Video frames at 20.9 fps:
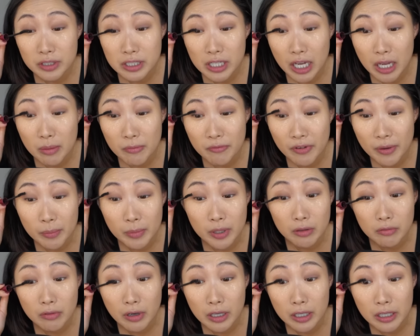the time if I'm
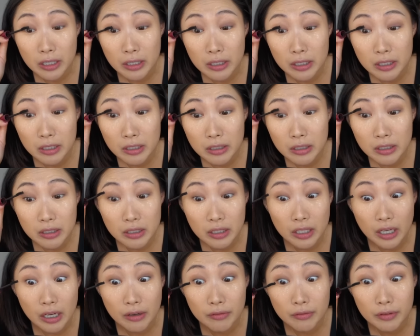gonna run it,
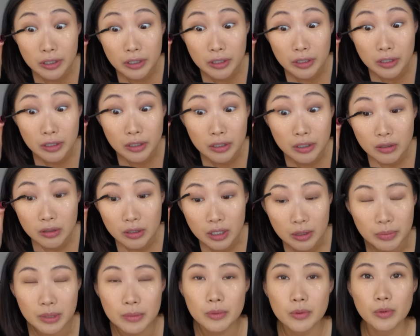like every year.
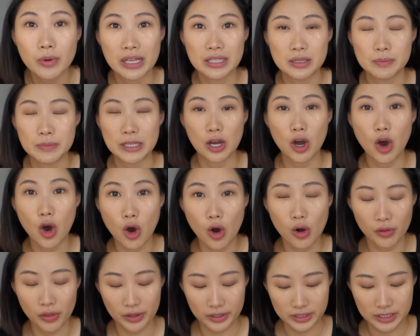Okay, people don't ask me
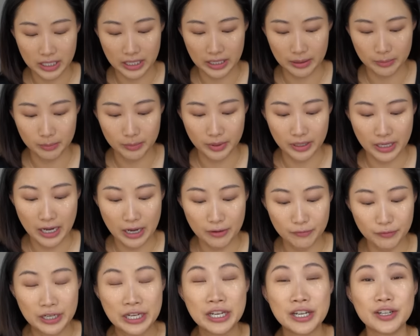all the time, but
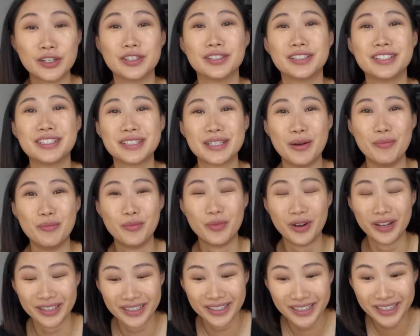every year
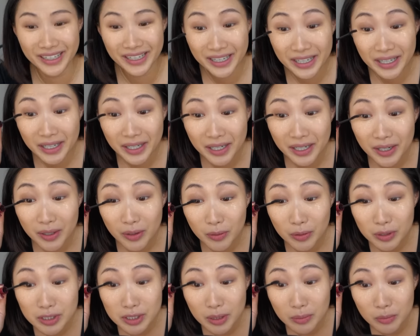someone
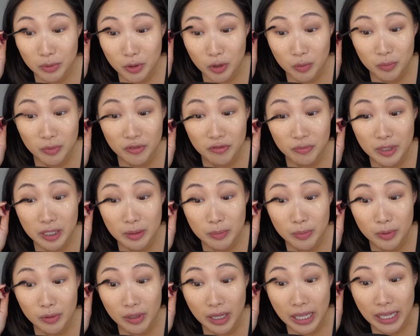or some group of
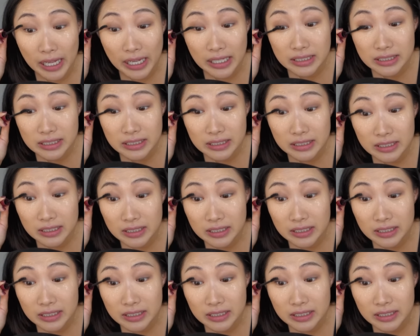people ask,